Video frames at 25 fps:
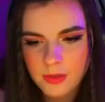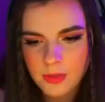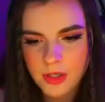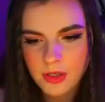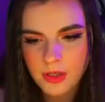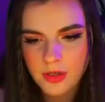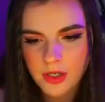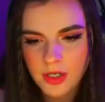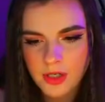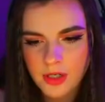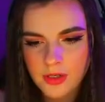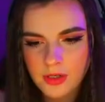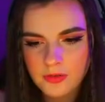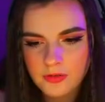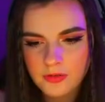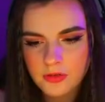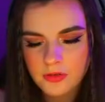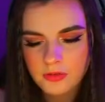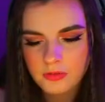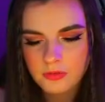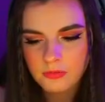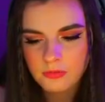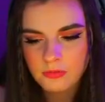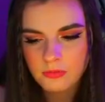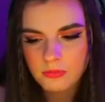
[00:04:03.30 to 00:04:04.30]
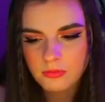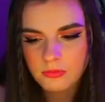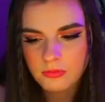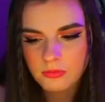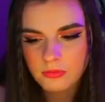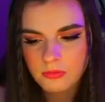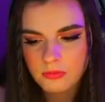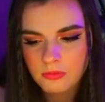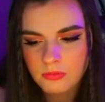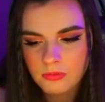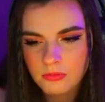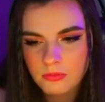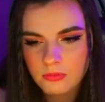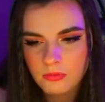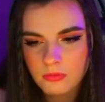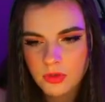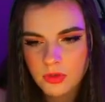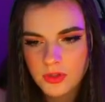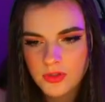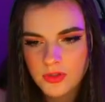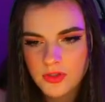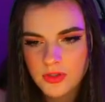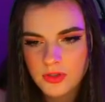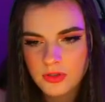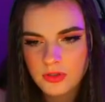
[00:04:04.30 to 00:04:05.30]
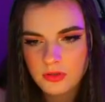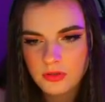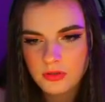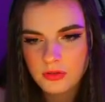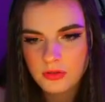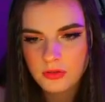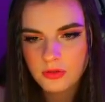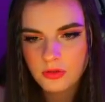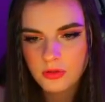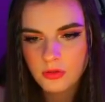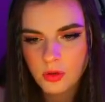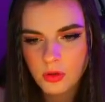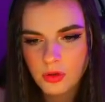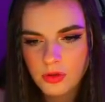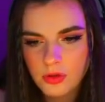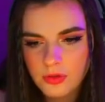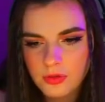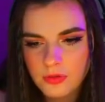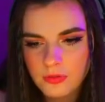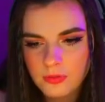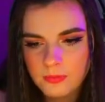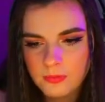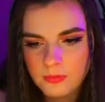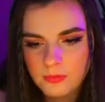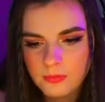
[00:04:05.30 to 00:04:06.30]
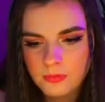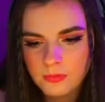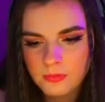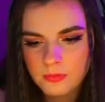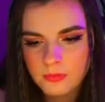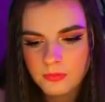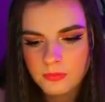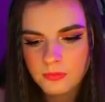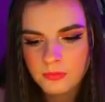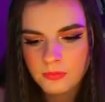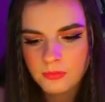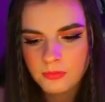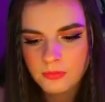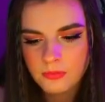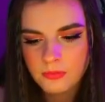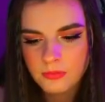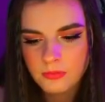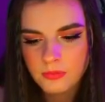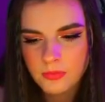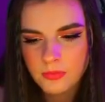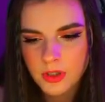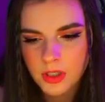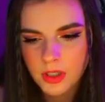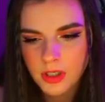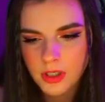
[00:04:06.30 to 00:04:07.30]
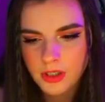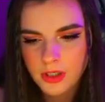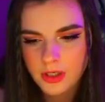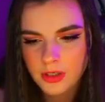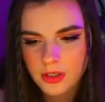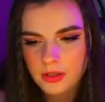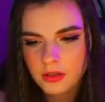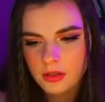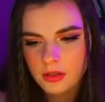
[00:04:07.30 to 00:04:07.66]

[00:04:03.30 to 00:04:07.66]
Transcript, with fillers: in on our left. Oh. Where's it? No? That was a bot. Okay.